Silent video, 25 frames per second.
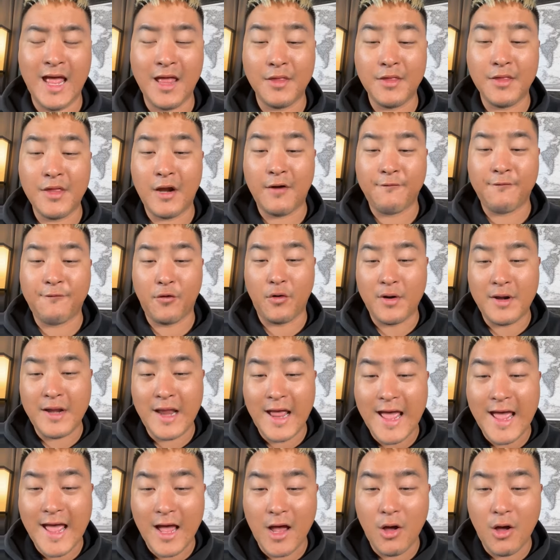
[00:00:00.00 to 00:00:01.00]
And therefore
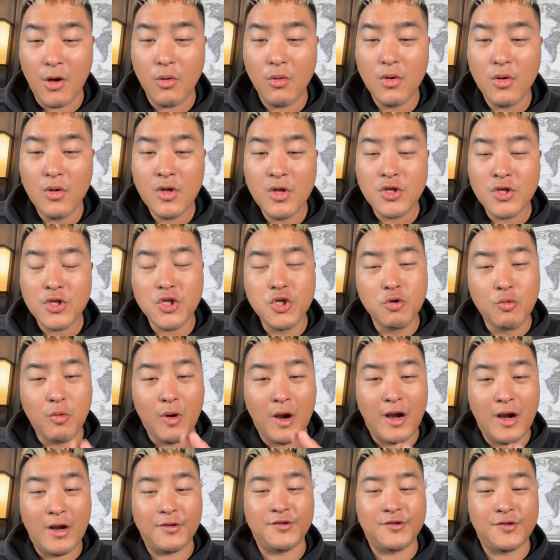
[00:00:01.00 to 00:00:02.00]
now
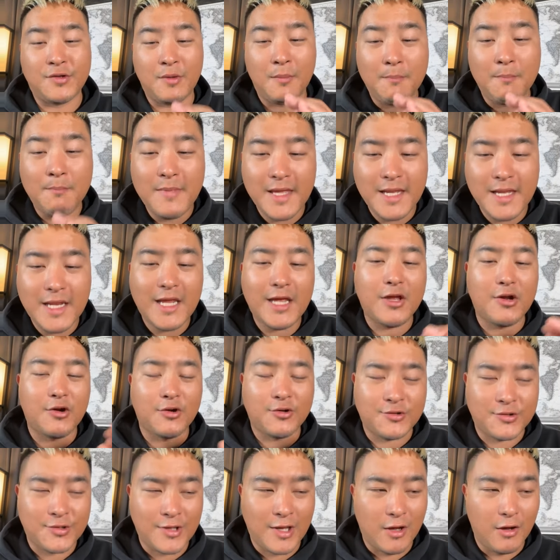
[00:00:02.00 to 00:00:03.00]
you are submitting
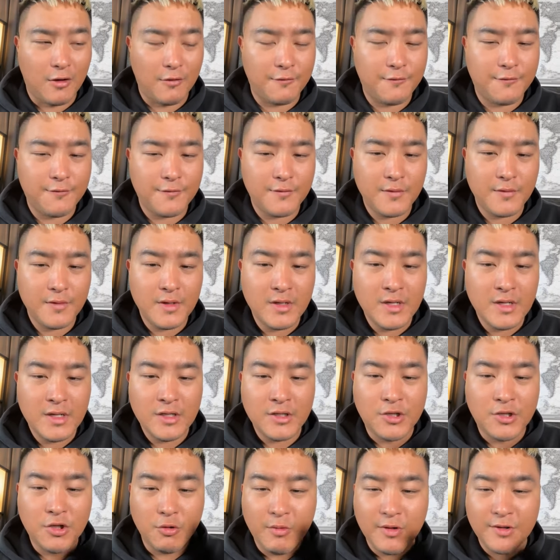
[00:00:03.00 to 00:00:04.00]
yourself
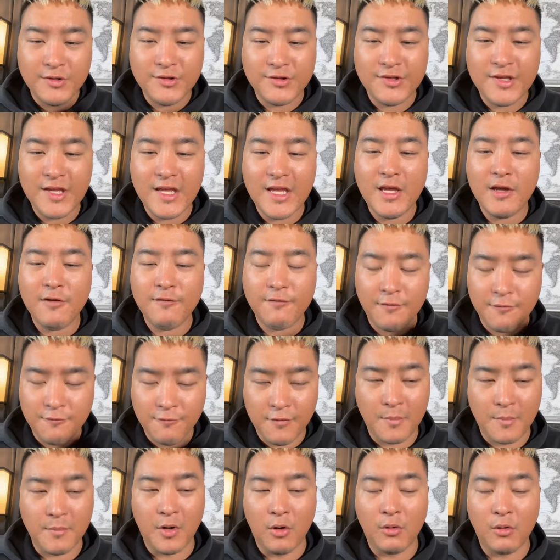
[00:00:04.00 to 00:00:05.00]
to receive
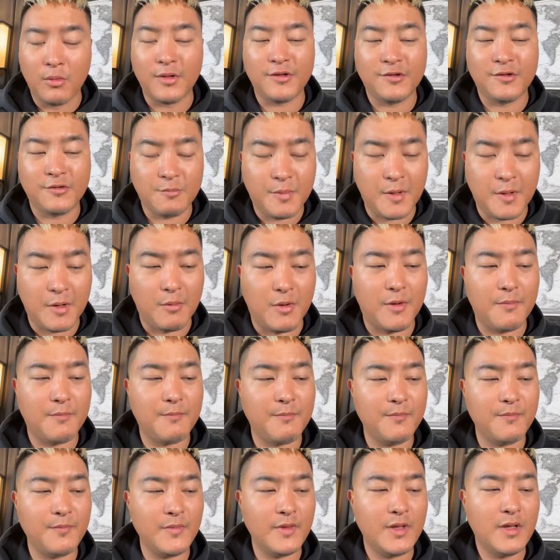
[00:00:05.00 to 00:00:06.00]
from the Holy Spirit.
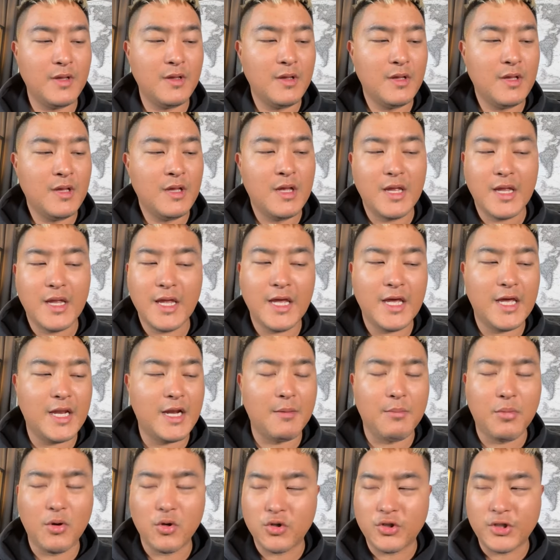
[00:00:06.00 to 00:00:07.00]

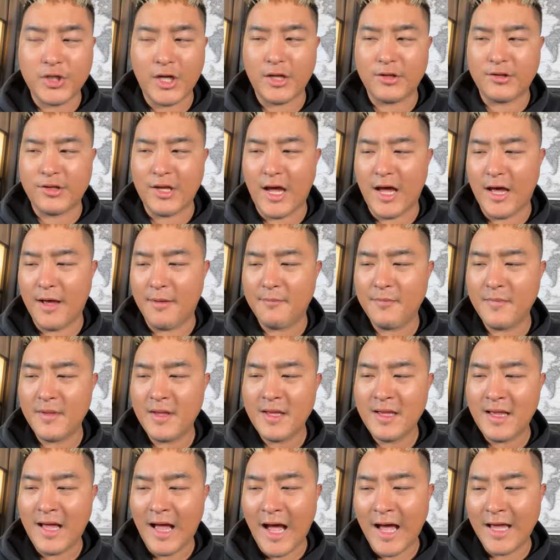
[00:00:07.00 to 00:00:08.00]

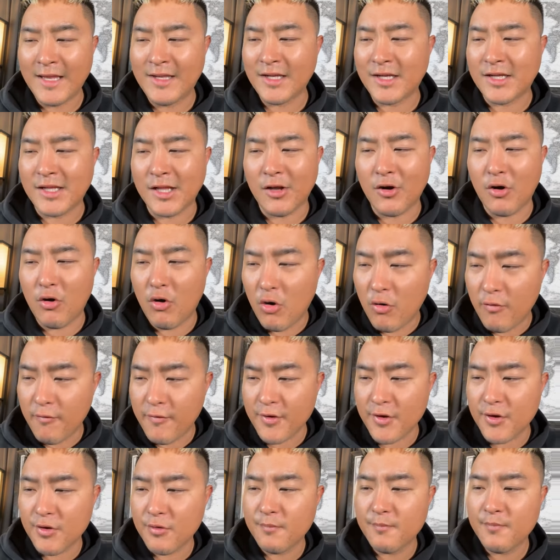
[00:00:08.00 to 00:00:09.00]
I declare
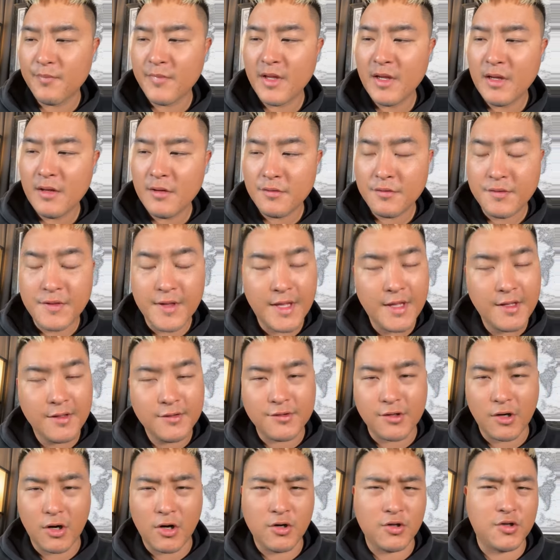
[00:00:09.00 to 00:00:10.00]
over you,
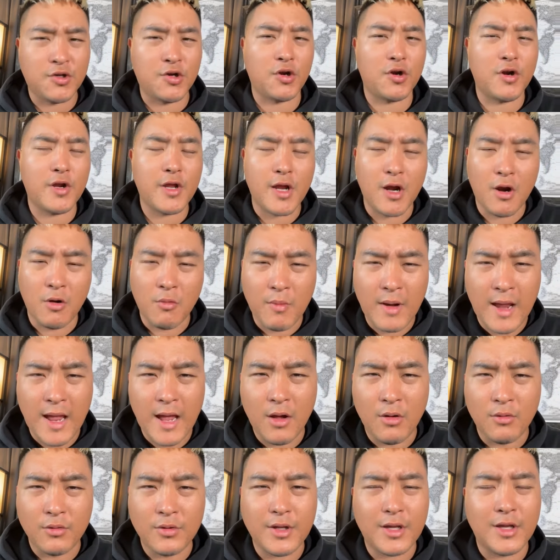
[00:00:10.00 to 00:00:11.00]
things are turning
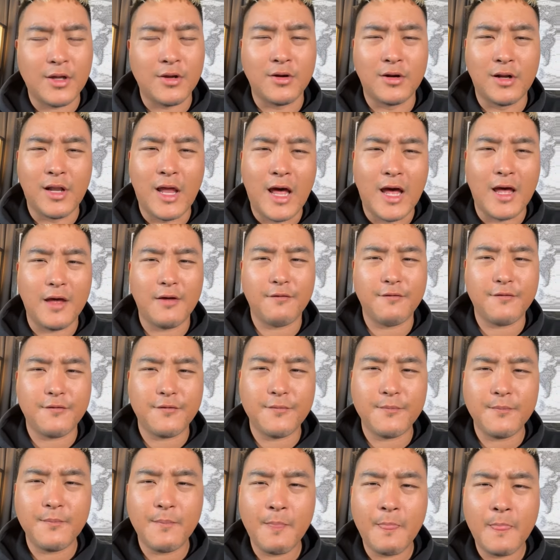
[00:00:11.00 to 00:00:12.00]
around in your
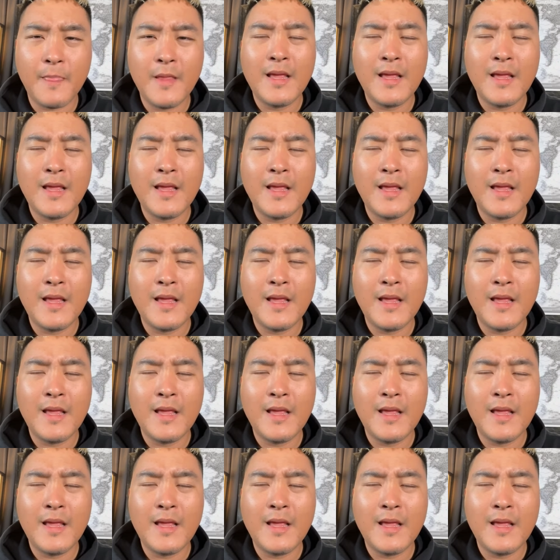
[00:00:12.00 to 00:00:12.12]
life.